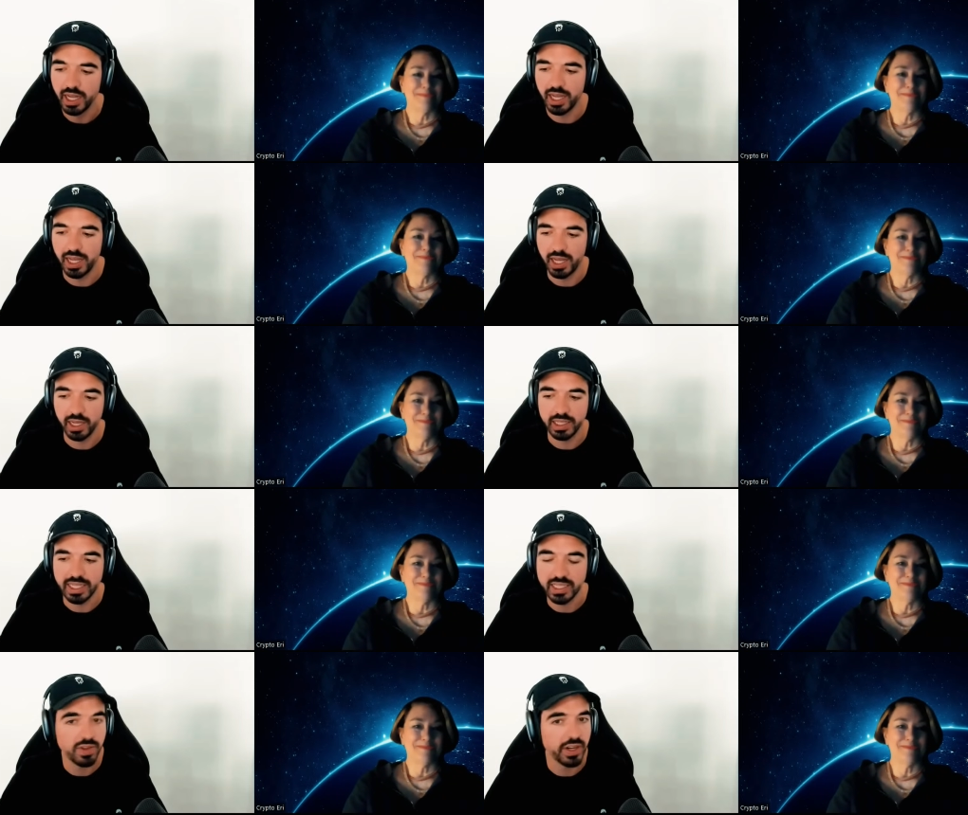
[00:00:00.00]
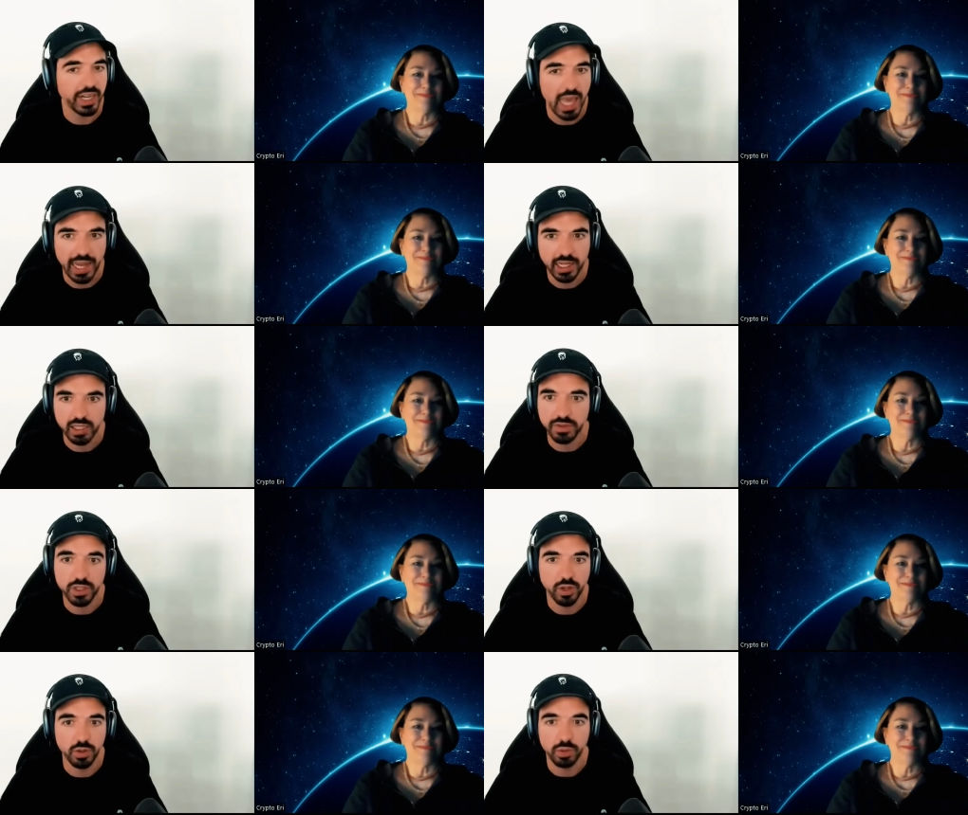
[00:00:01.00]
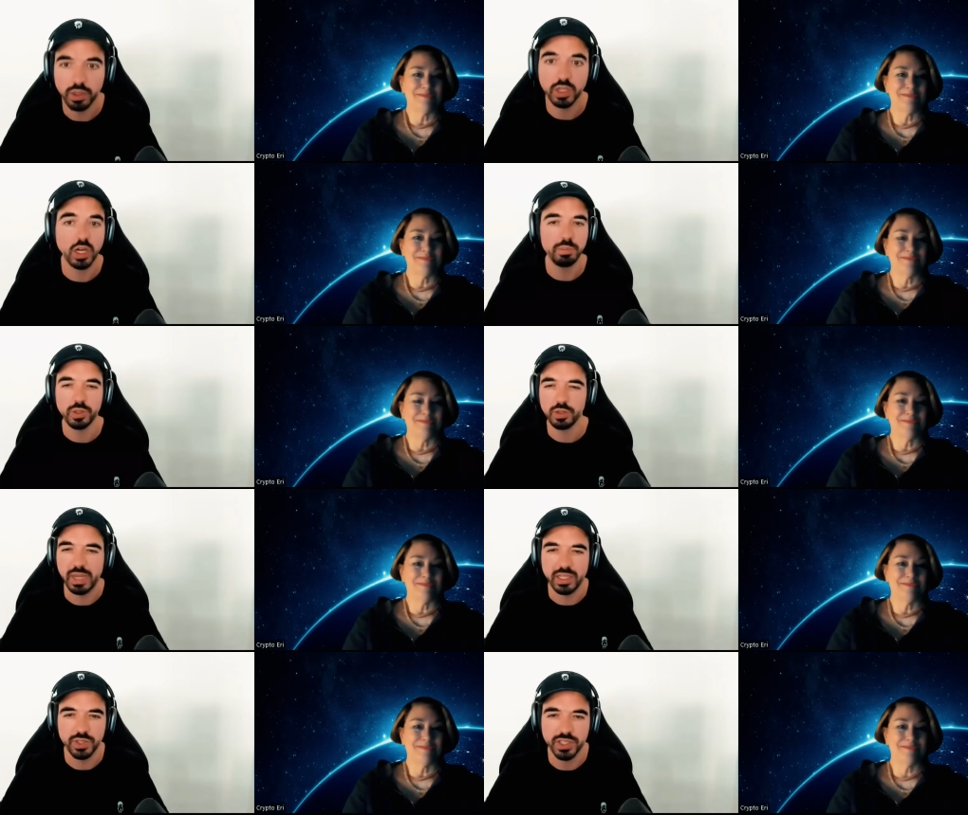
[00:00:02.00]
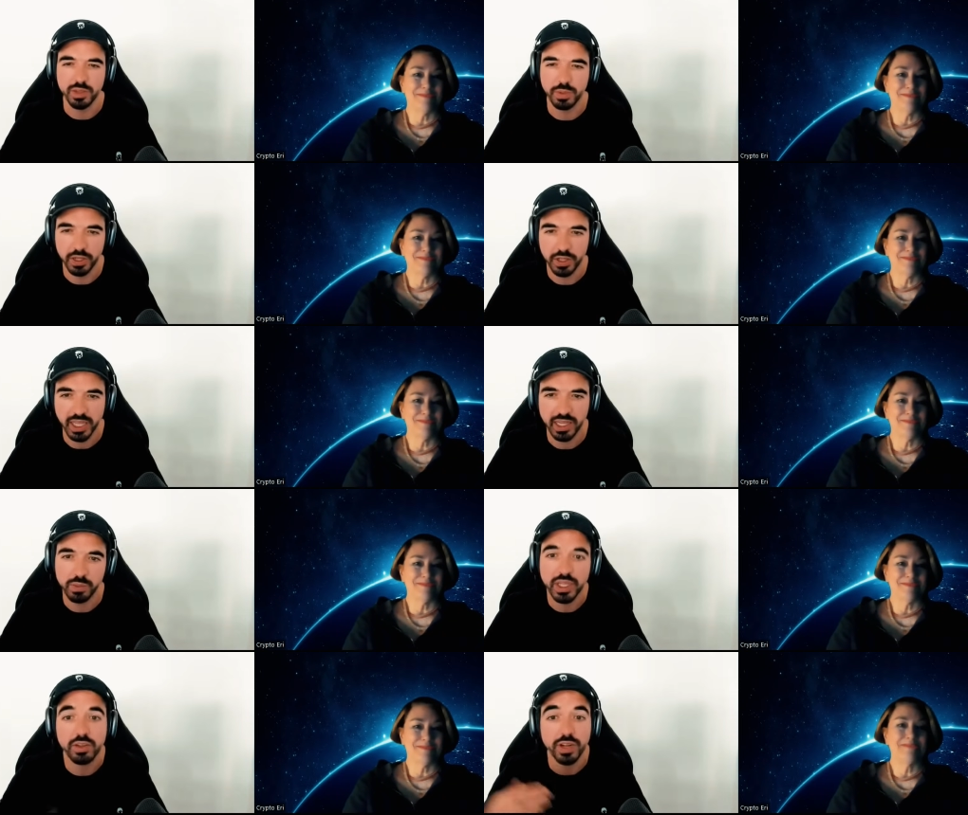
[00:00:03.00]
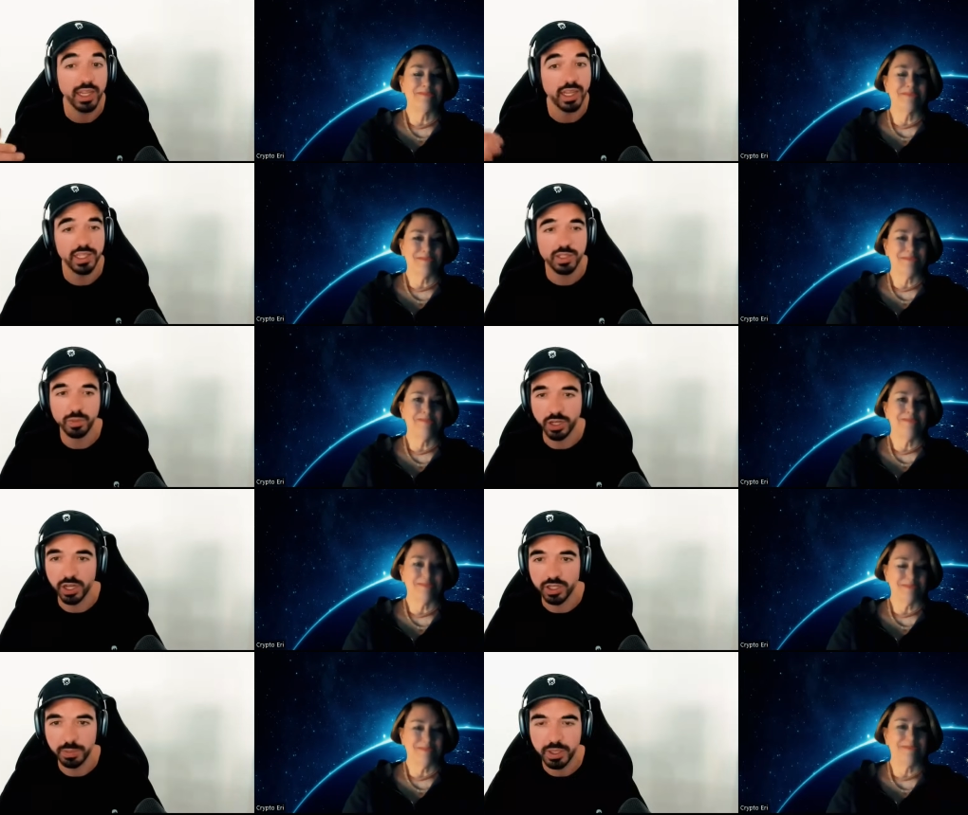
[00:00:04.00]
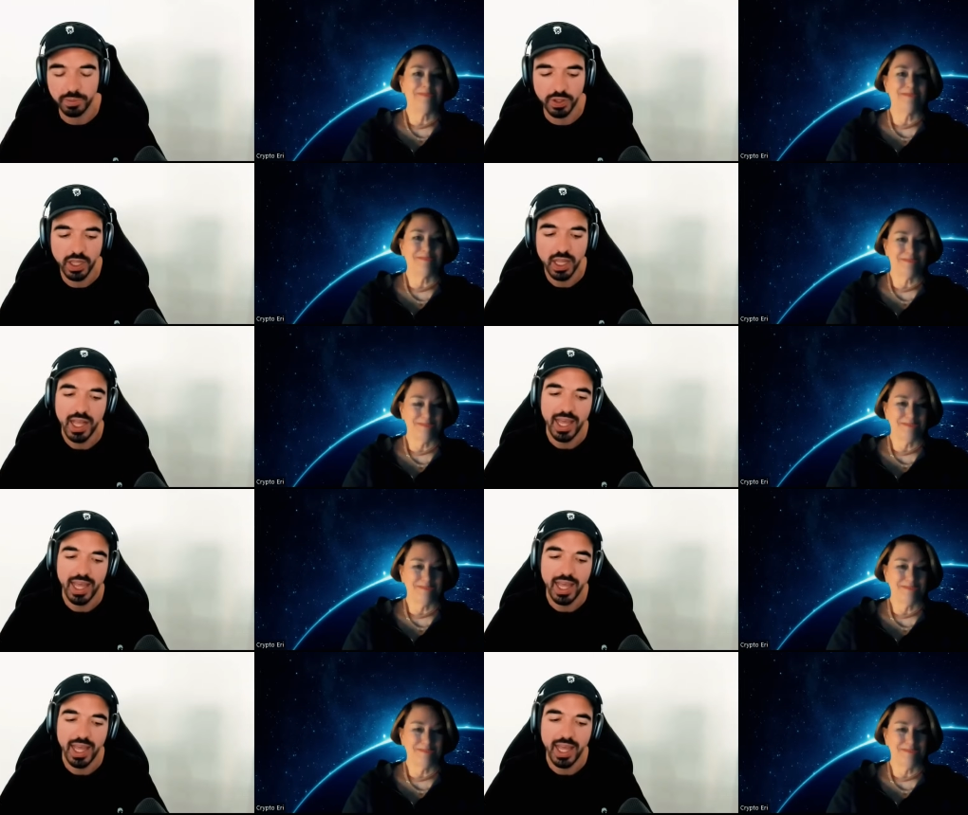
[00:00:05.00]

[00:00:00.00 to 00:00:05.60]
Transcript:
Speaker 1: uh, that is very active so a couple metrics that we looked at and we created a list of 100 people